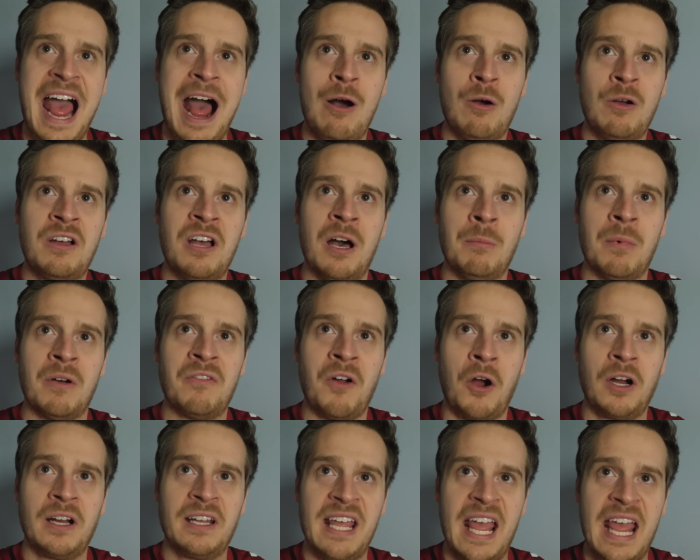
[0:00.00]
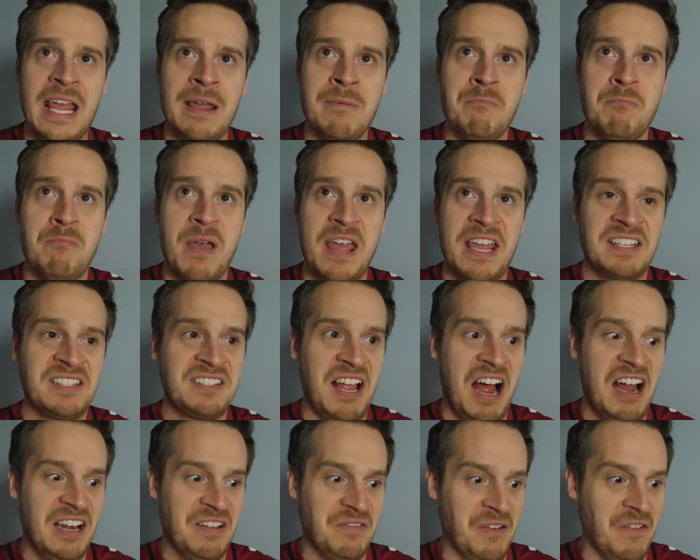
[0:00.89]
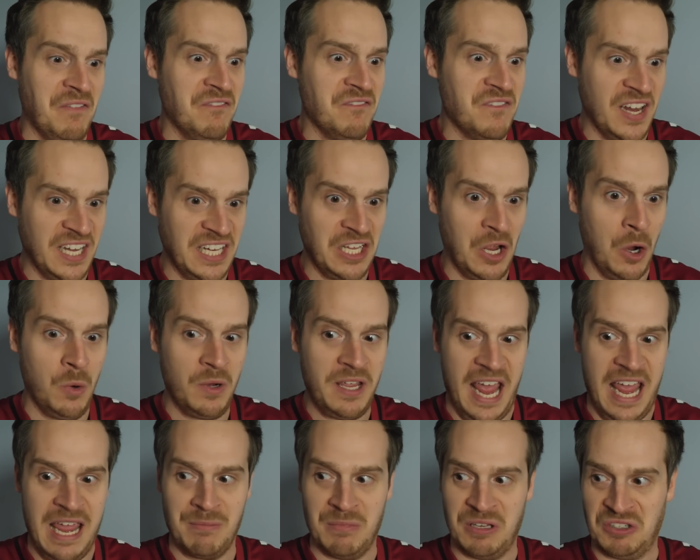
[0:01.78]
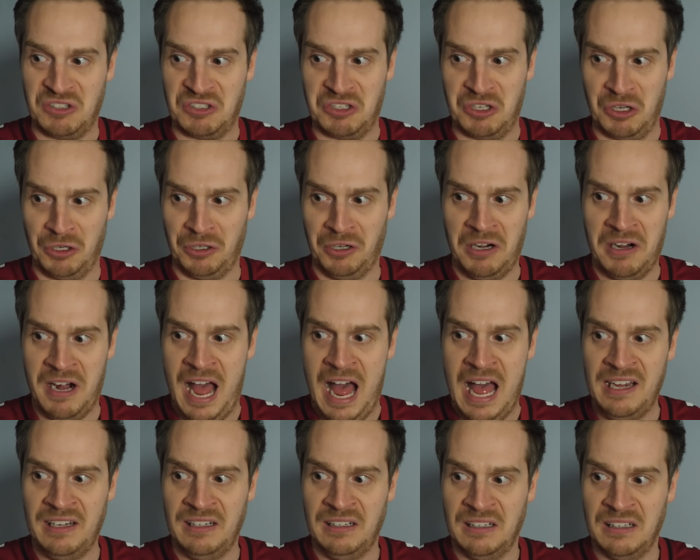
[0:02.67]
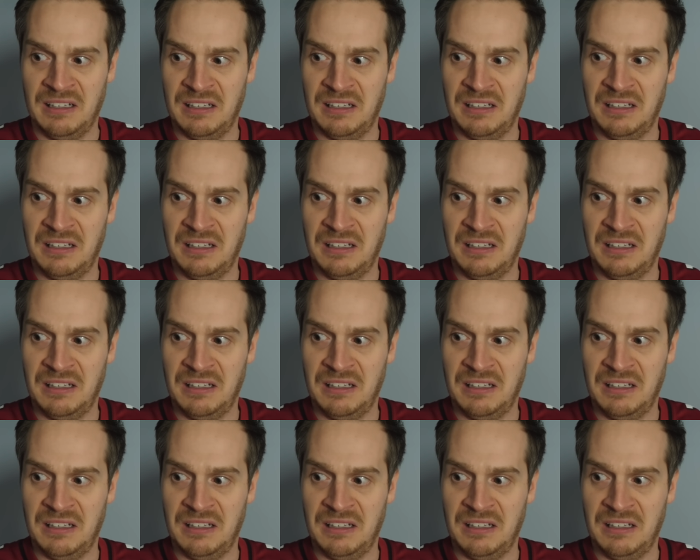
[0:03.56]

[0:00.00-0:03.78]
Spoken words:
outcome of our game based on if a video game is good or not?